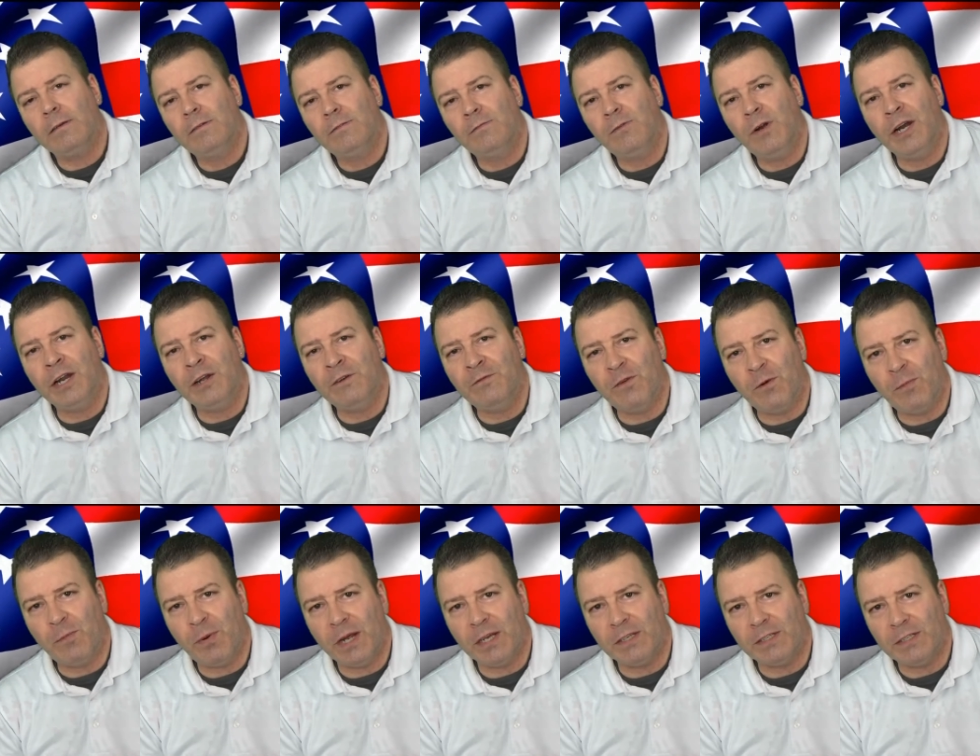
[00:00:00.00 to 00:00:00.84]
running for
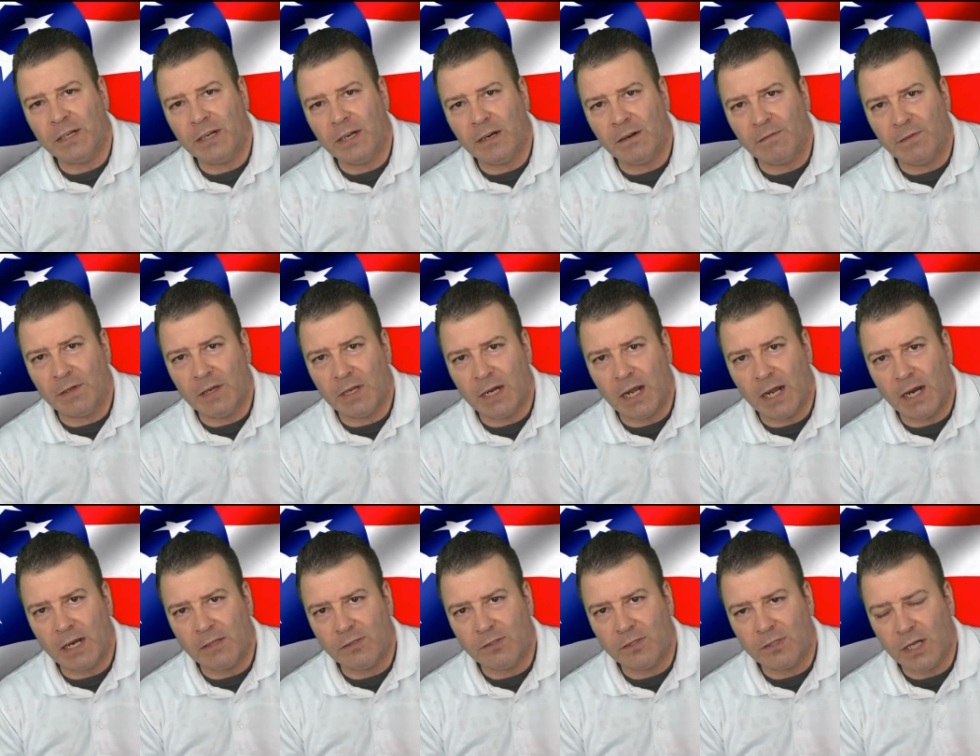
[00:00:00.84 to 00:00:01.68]
president of the
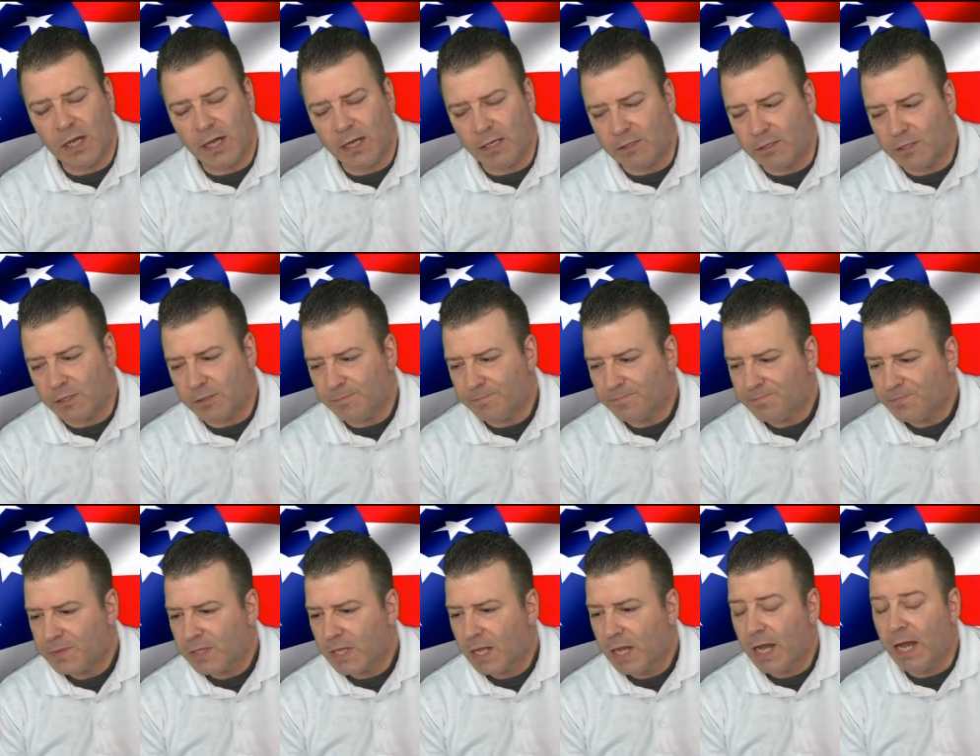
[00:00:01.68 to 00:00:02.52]
United States.
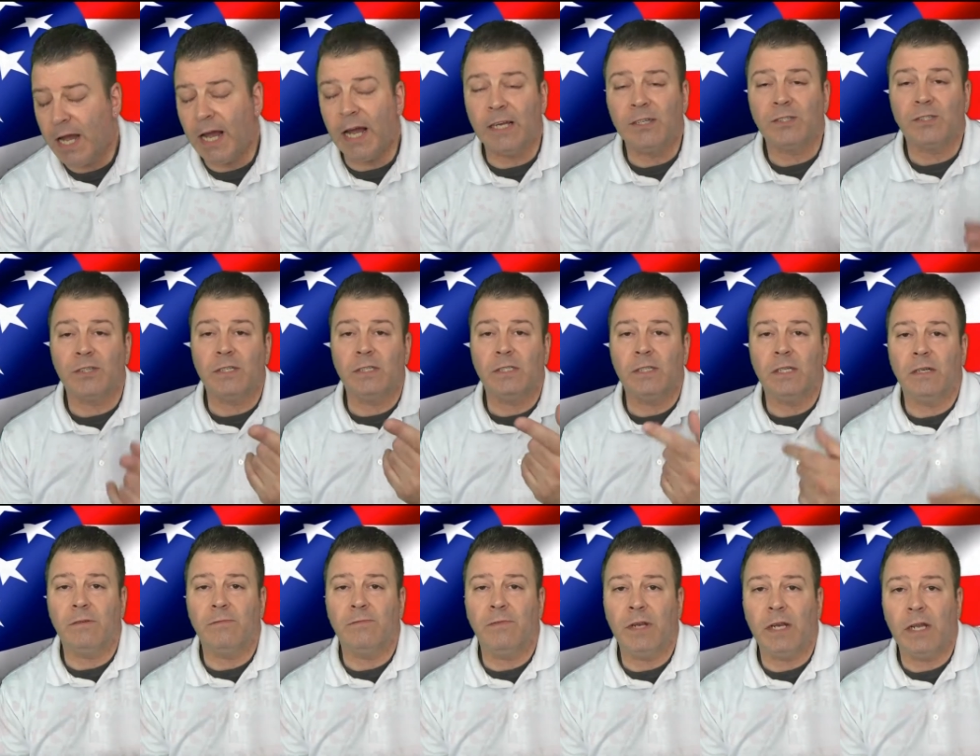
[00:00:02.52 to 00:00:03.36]
I actually
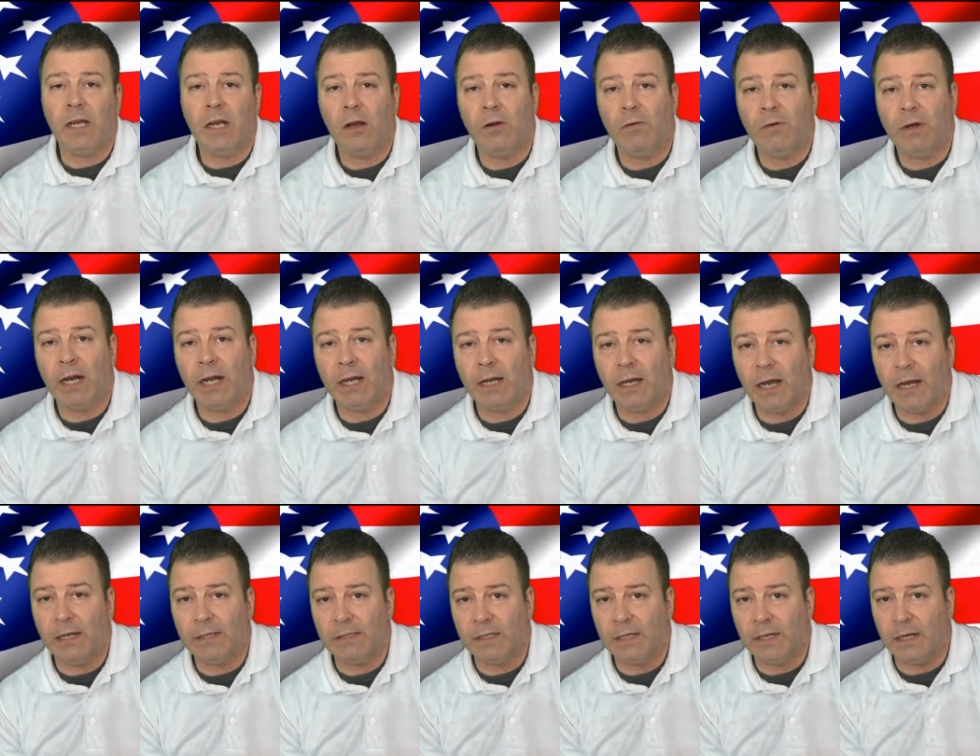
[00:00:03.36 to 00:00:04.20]
did a video, and
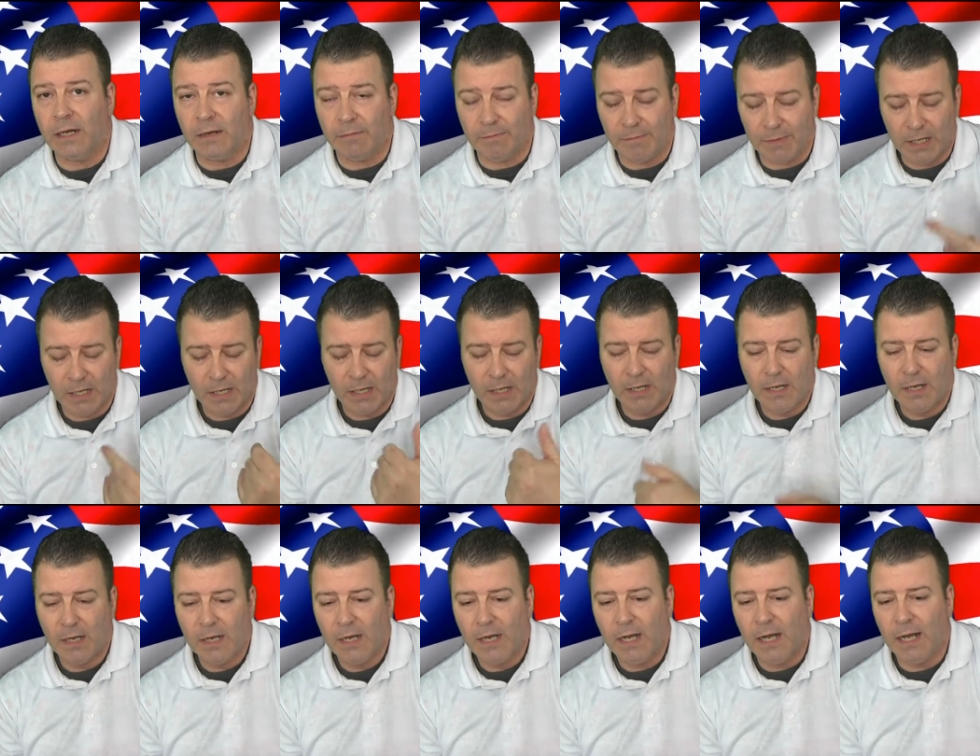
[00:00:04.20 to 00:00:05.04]
I
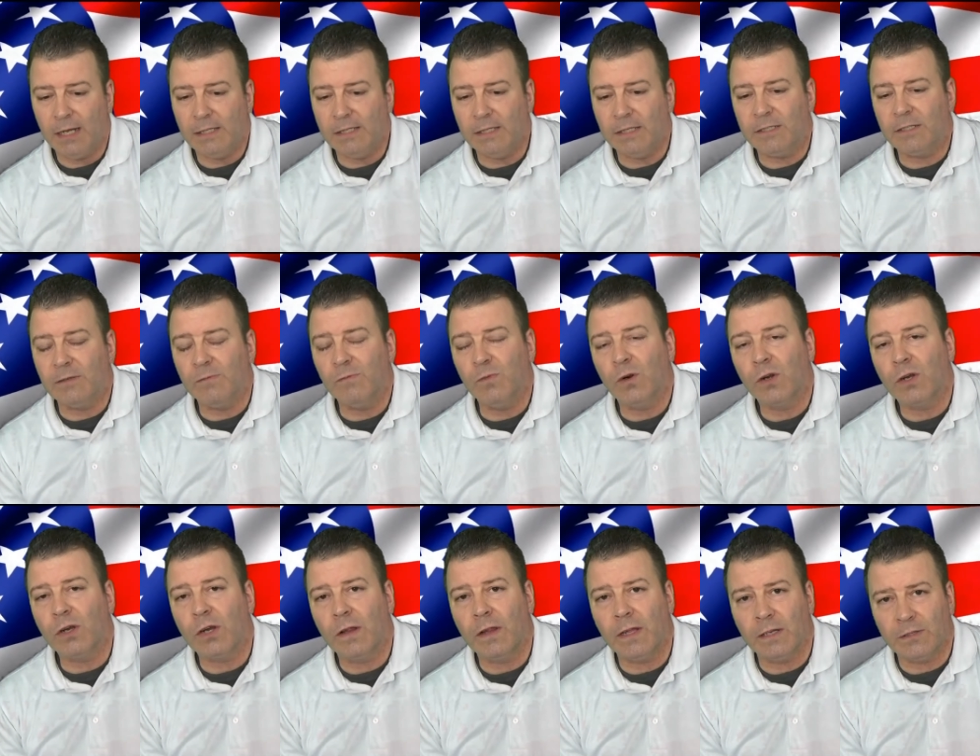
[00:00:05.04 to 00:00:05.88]
did some
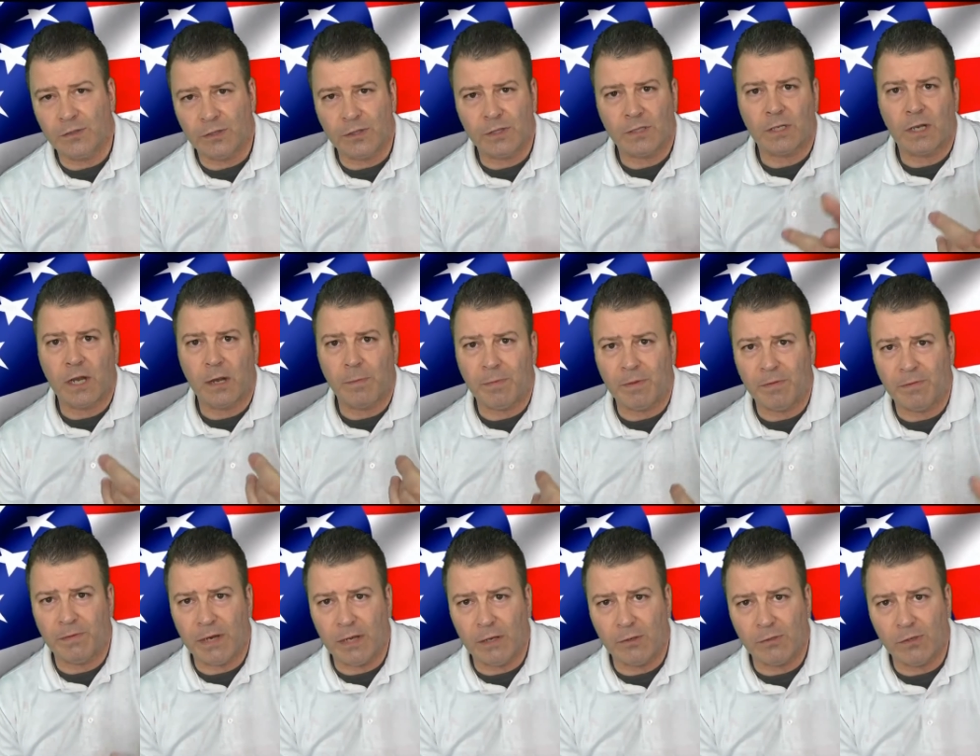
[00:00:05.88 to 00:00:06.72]
work on it. So there's a couple
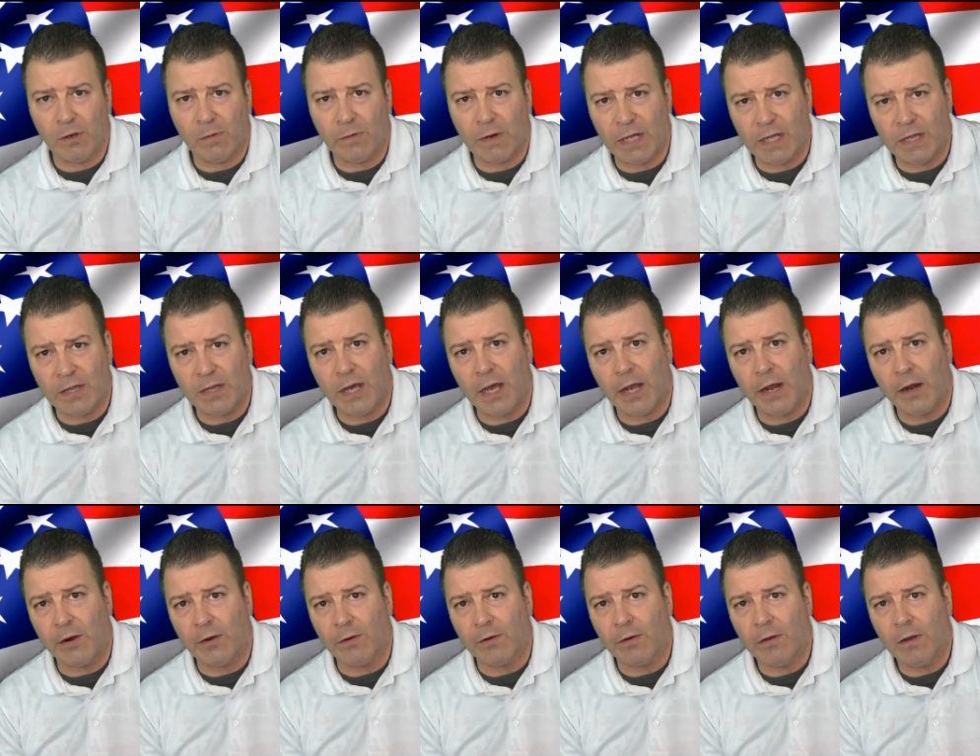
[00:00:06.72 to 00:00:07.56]
of videos already
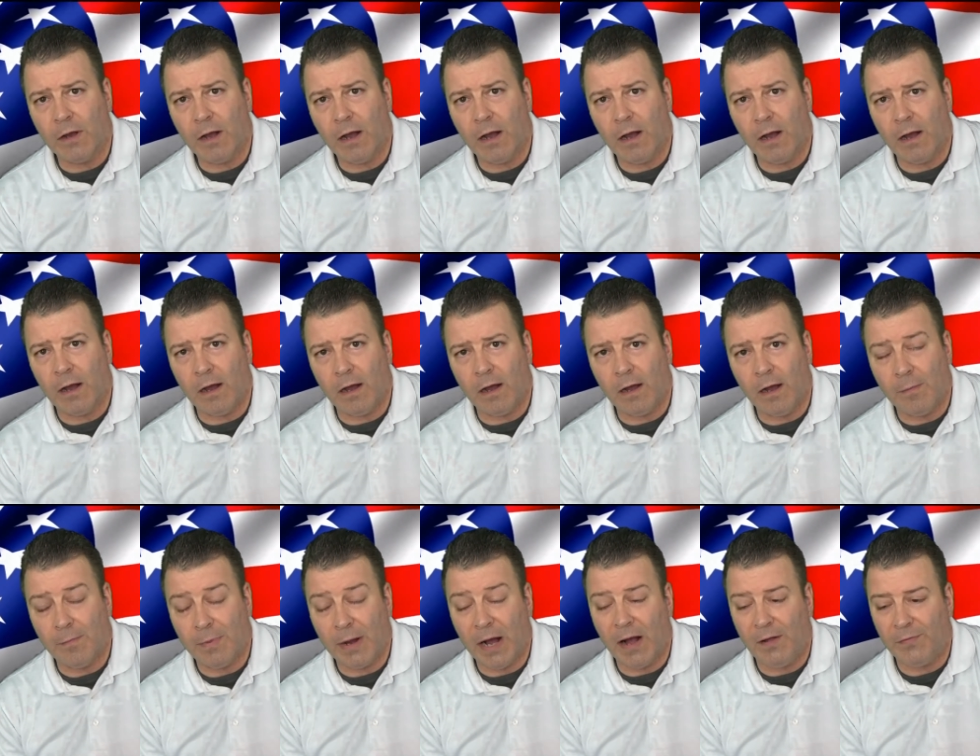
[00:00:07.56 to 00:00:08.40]
there
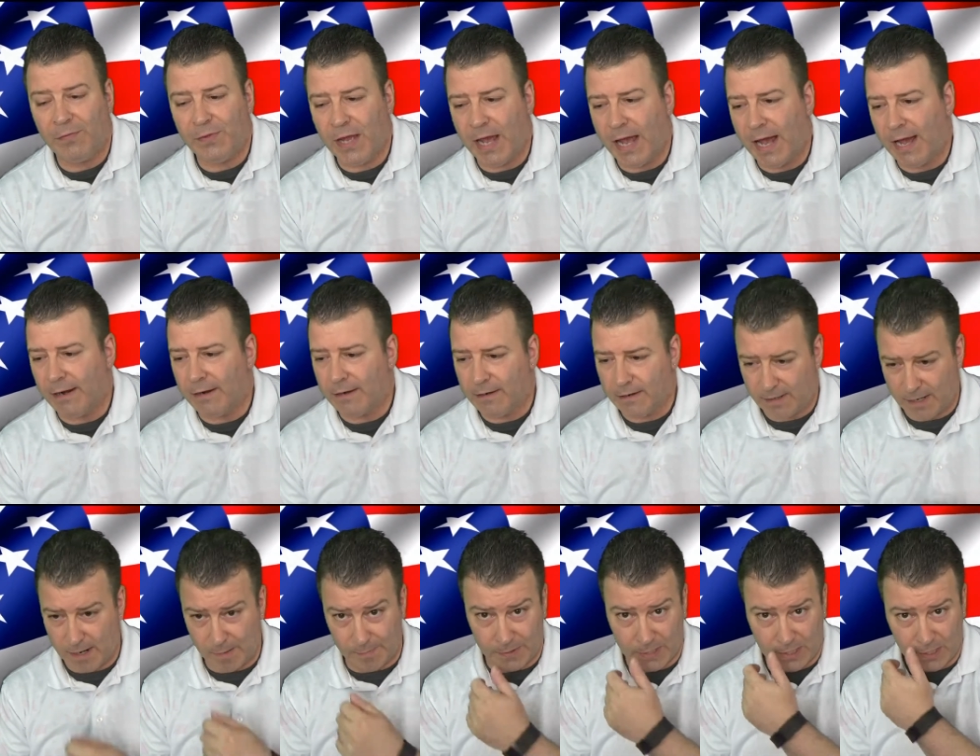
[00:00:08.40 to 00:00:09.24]
about that
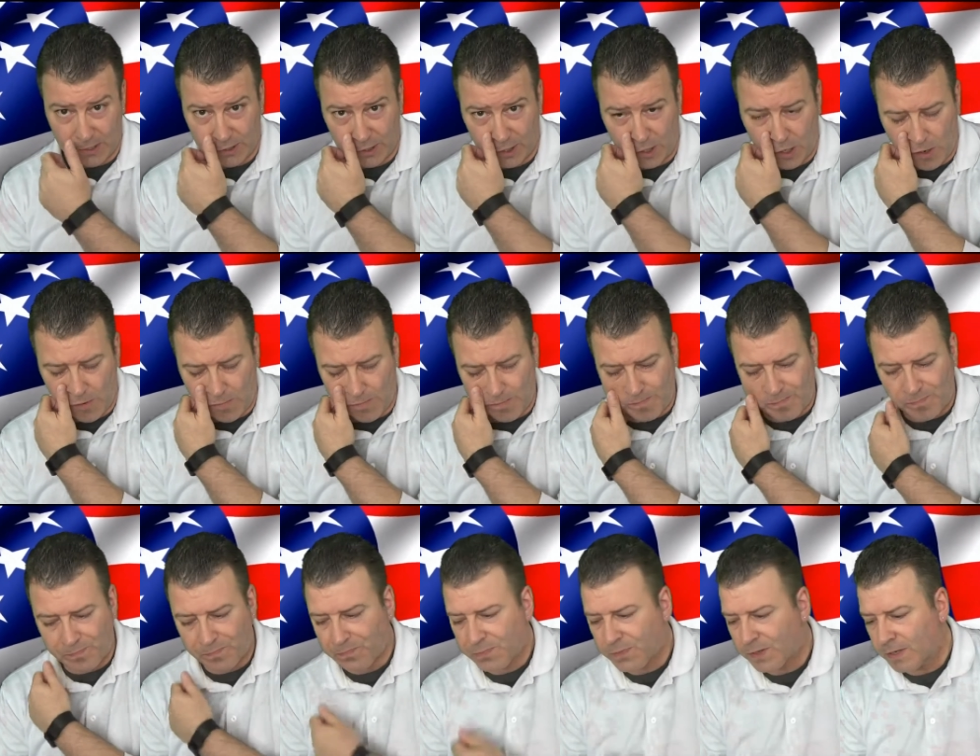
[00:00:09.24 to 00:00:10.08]
a couple of years ago.
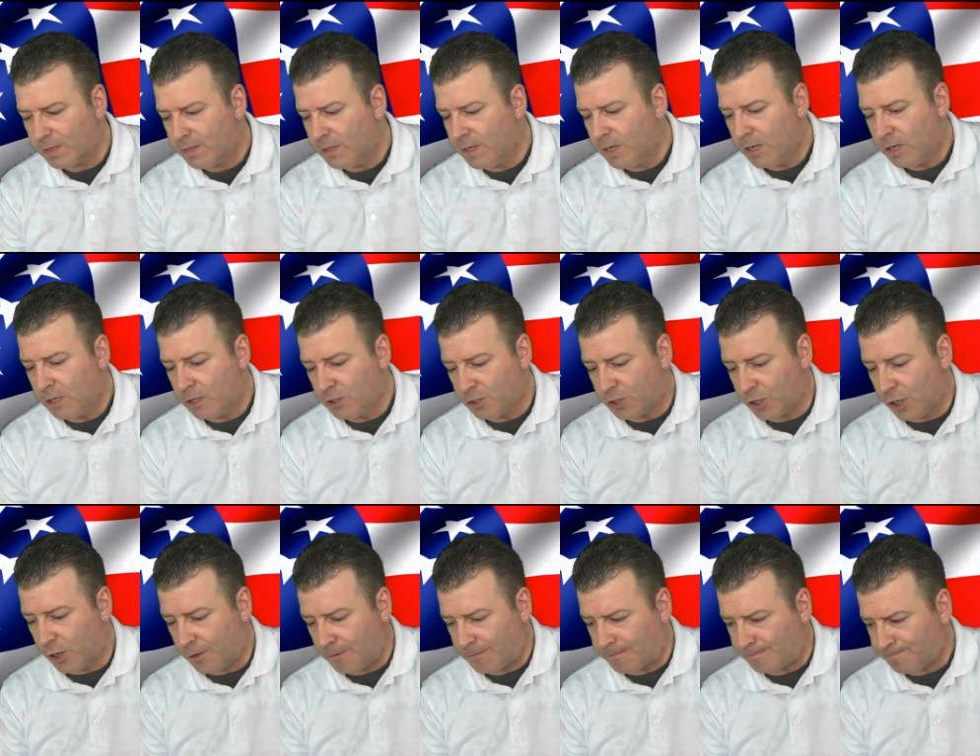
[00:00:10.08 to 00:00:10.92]

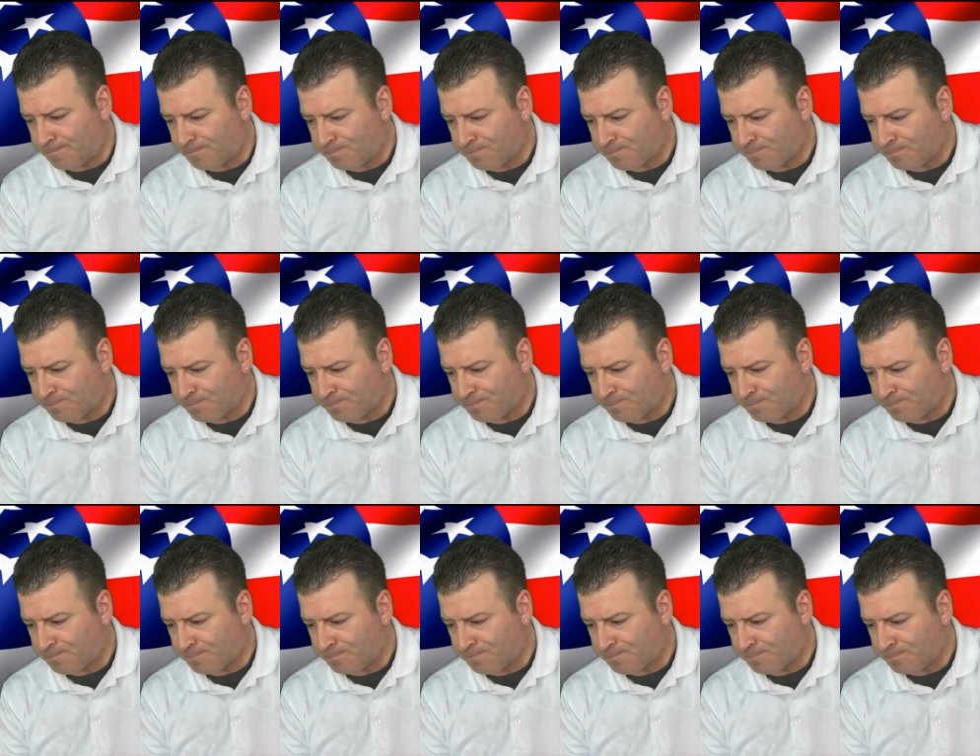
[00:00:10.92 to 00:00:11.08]
So.